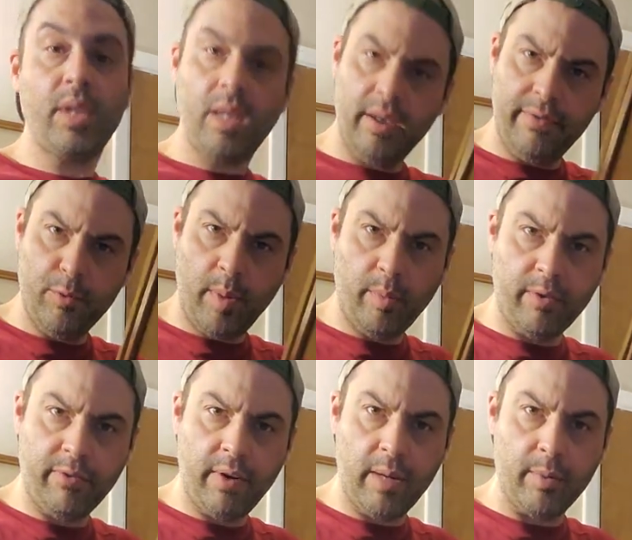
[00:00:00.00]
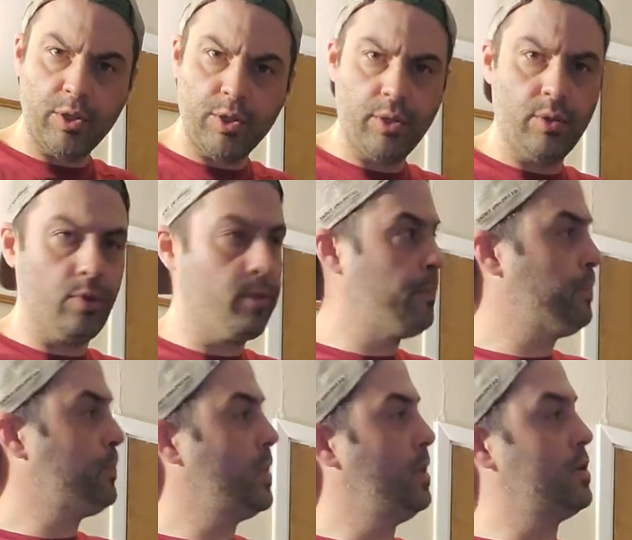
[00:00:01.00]
If you remember fragment 2,
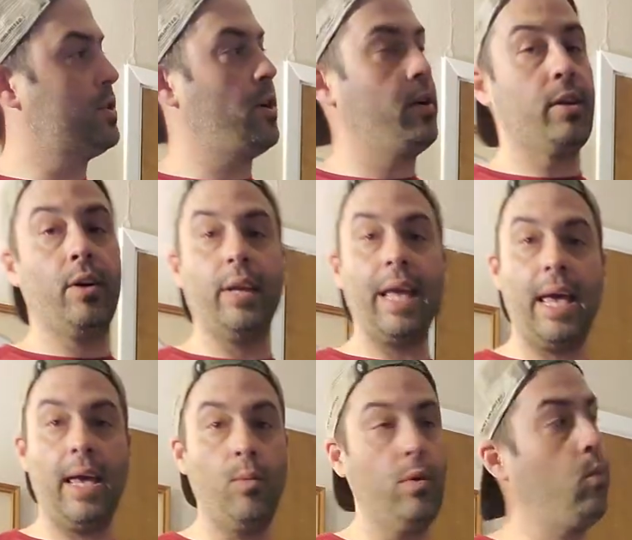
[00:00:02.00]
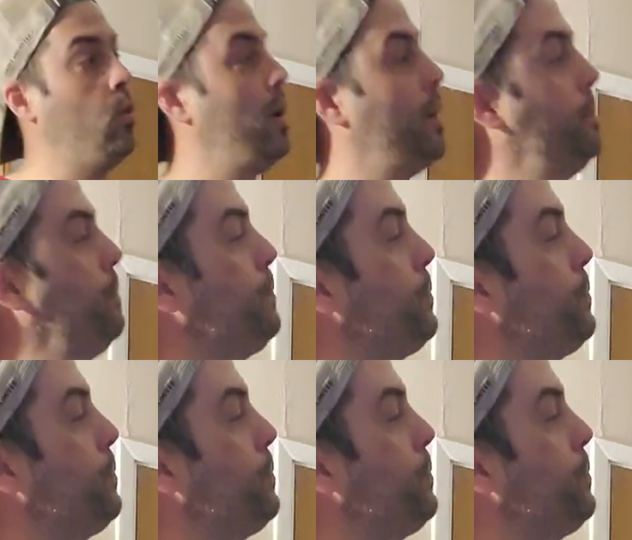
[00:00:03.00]
starting on A with 1,